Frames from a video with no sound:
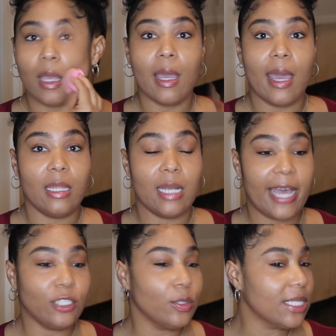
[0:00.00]
And then
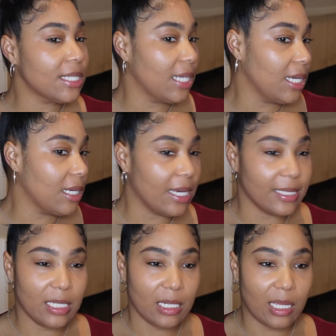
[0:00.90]
as you can see,
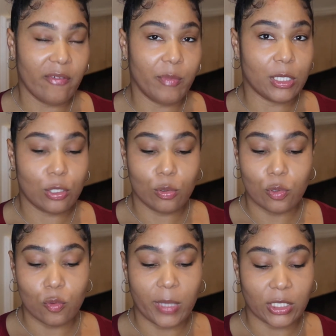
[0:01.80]
it didn't give me
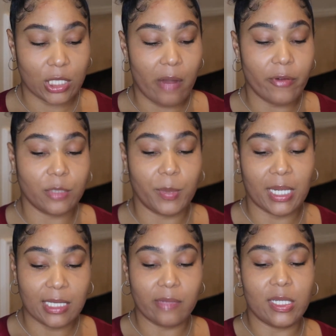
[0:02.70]
too much coverage
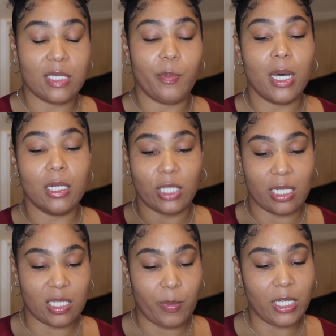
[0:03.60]
because of this sponge.
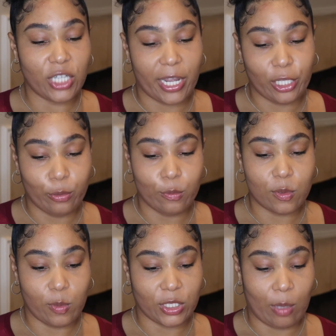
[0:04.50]
And the sponge I
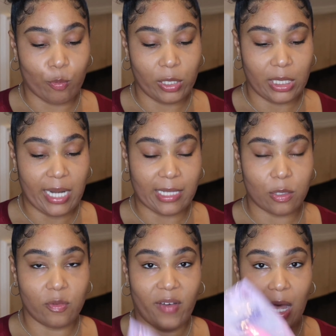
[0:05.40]
use, which I'm really not
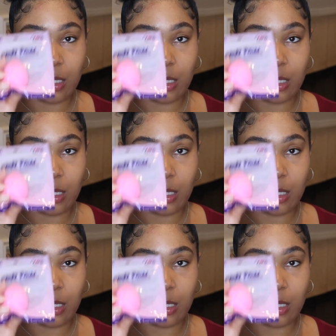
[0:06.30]
too fond